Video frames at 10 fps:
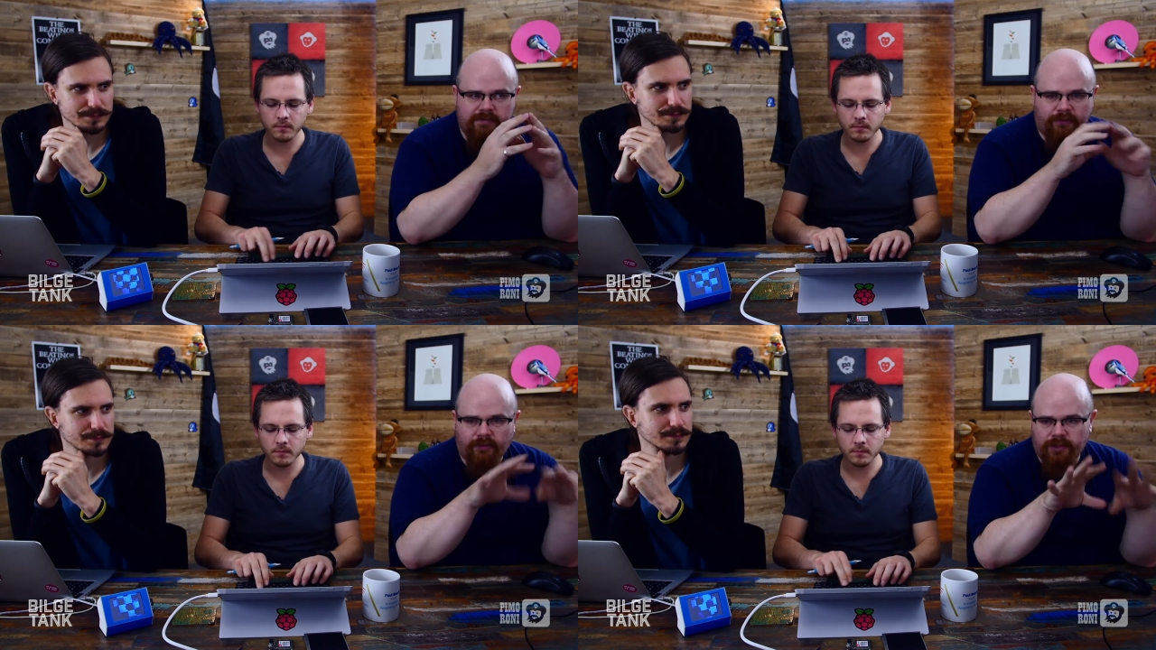
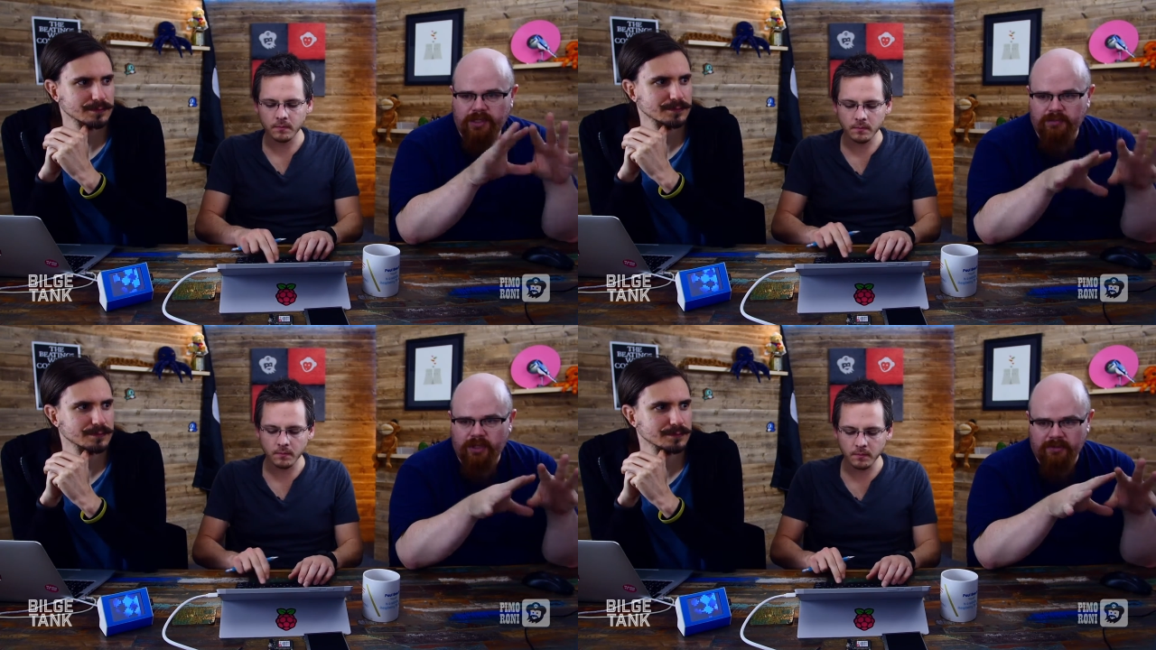Speaker 1: before the
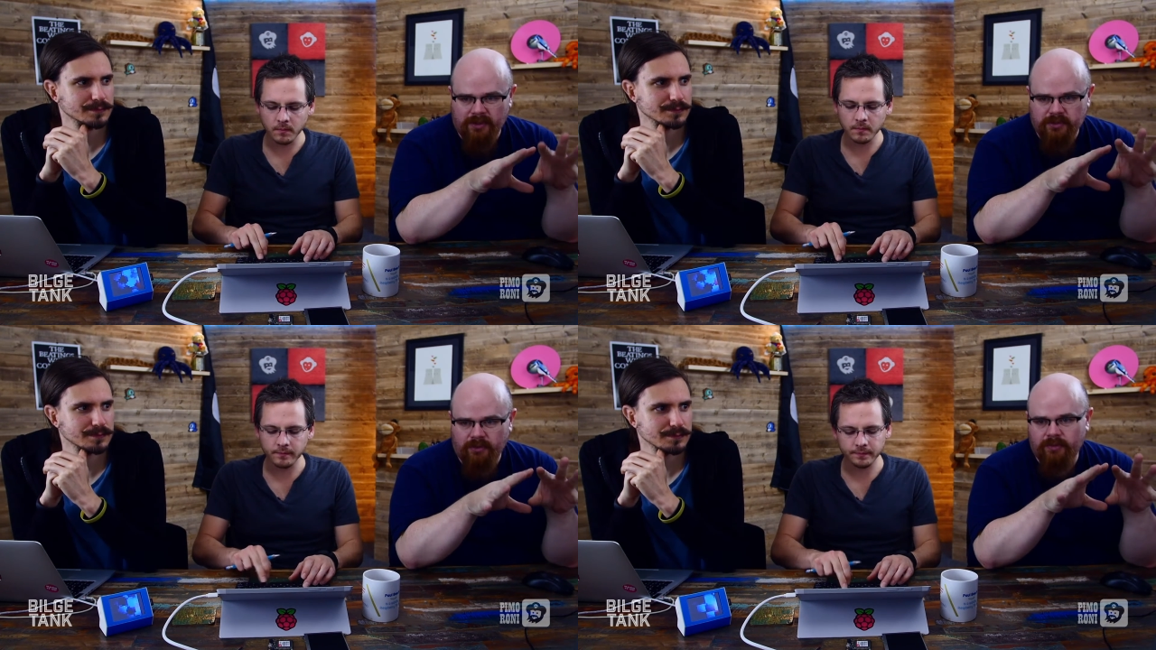compute
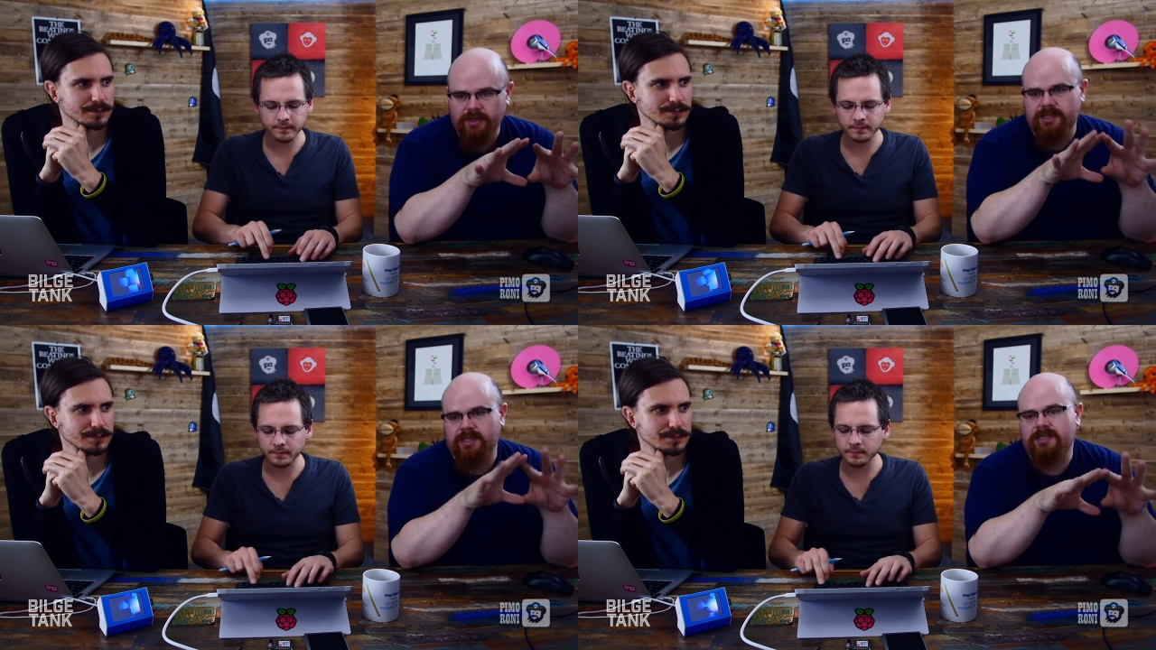module
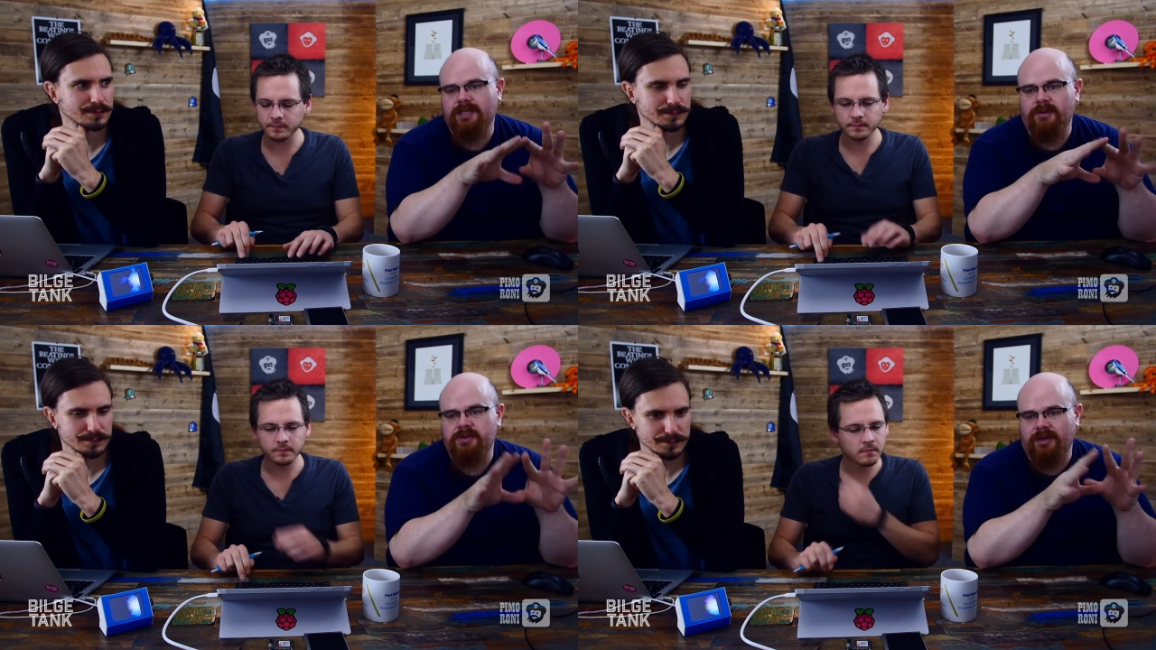was the
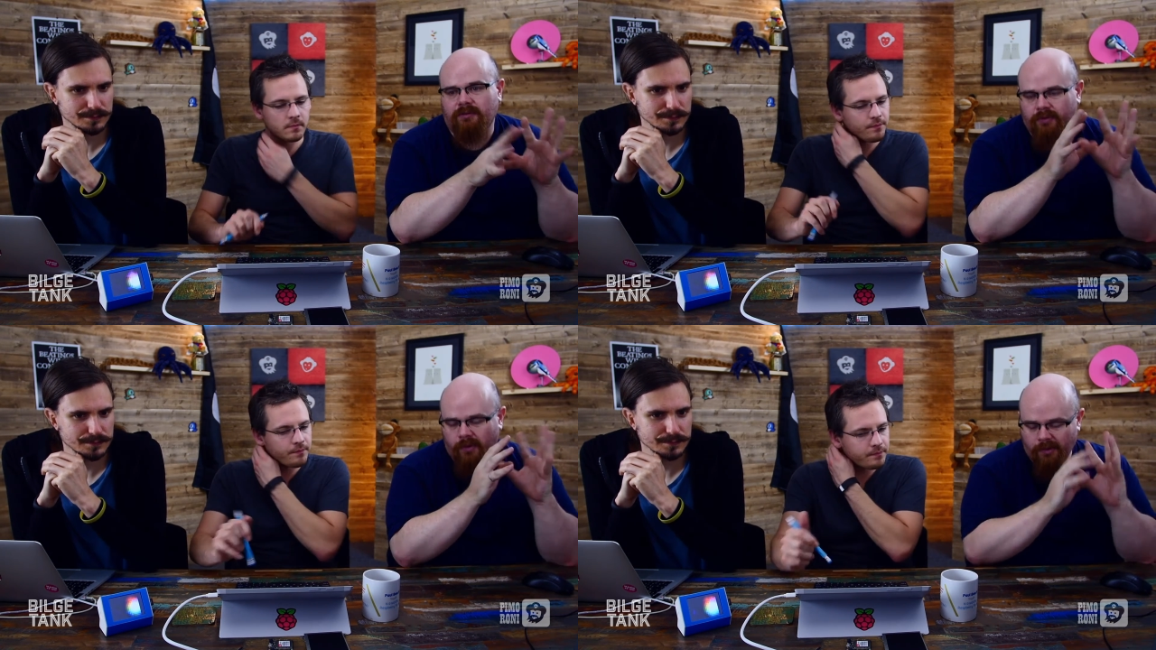solution
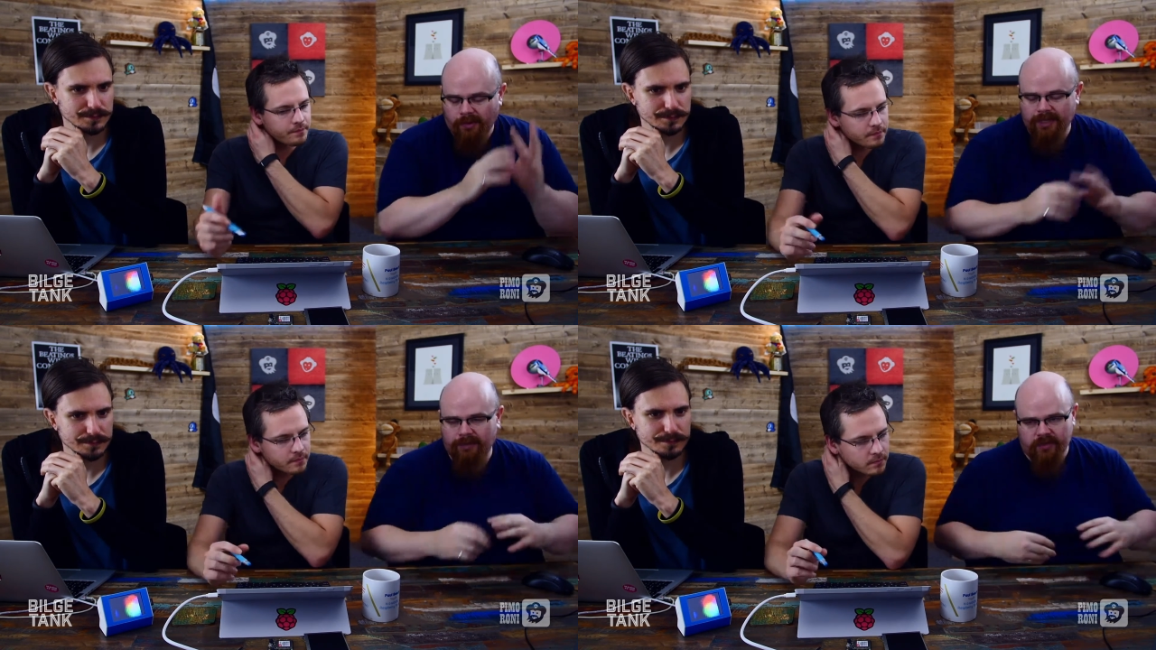
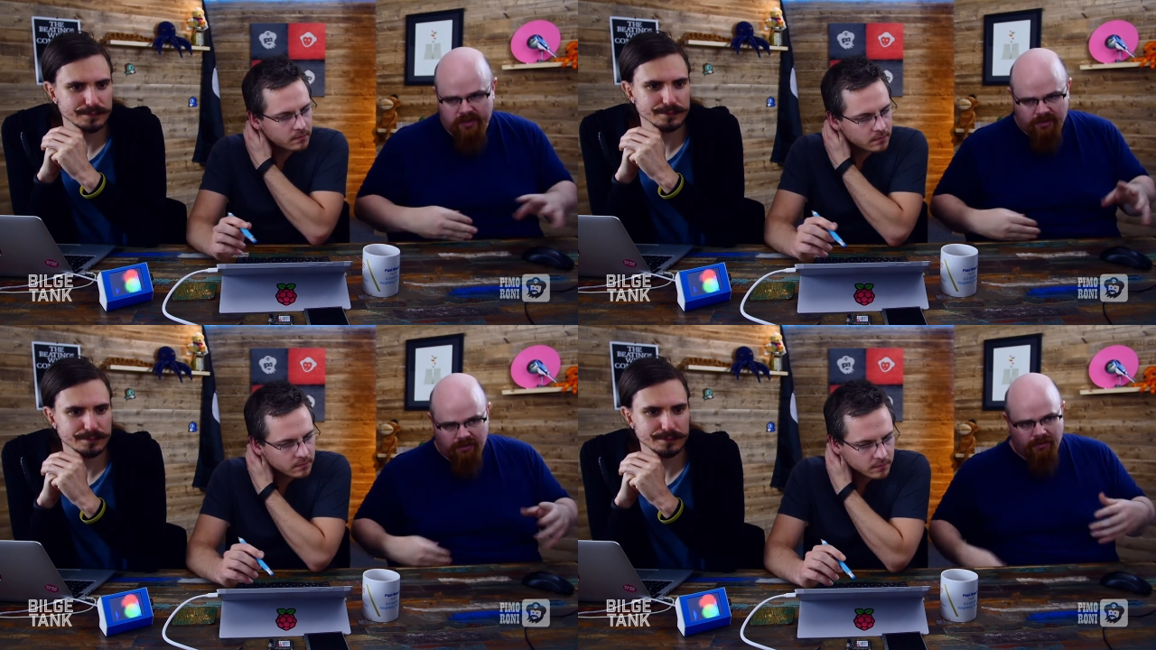for if
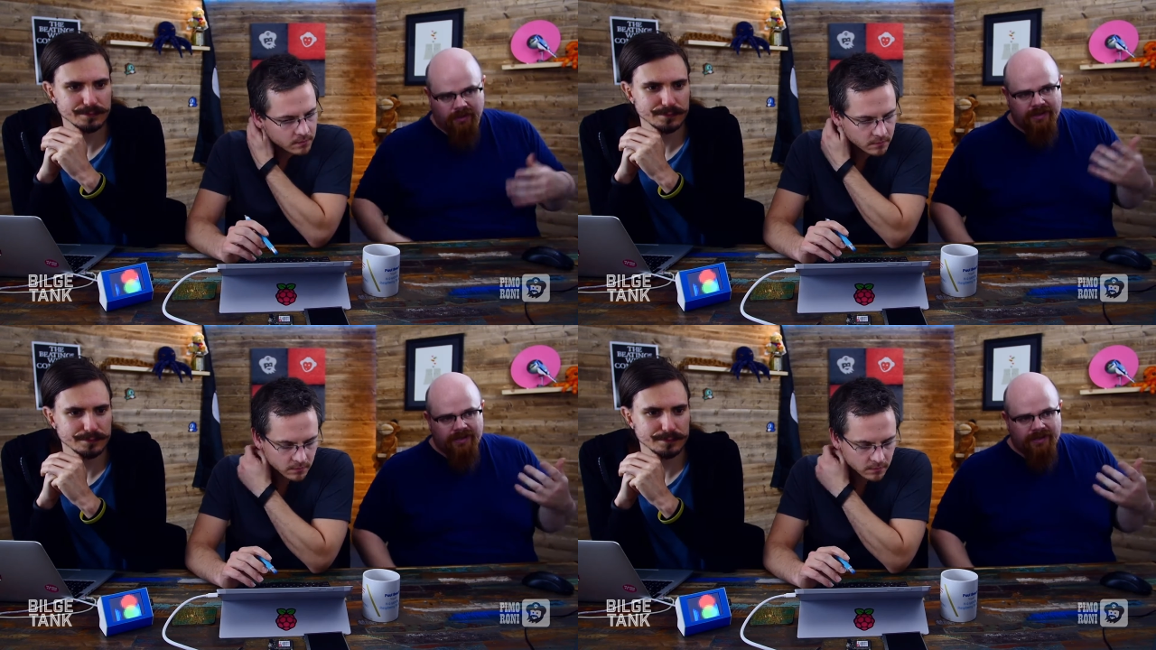you